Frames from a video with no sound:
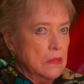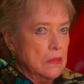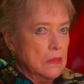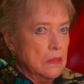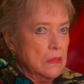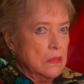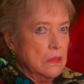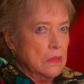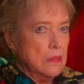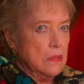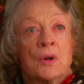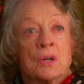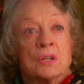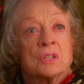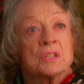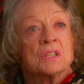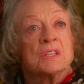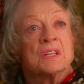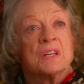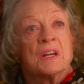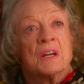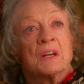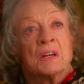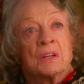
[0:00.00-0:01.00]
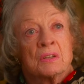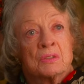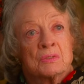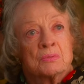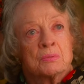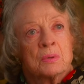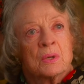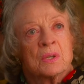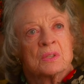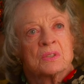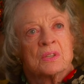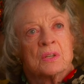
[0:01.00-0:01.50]
40
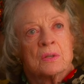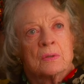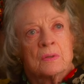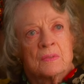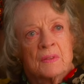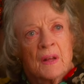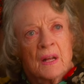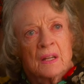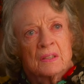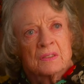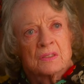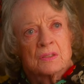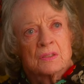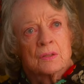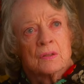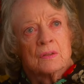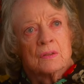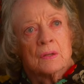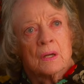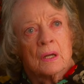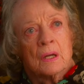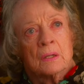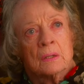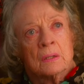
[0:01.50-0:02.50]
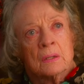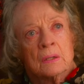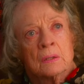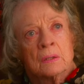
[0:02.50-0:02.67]
years would do that to you.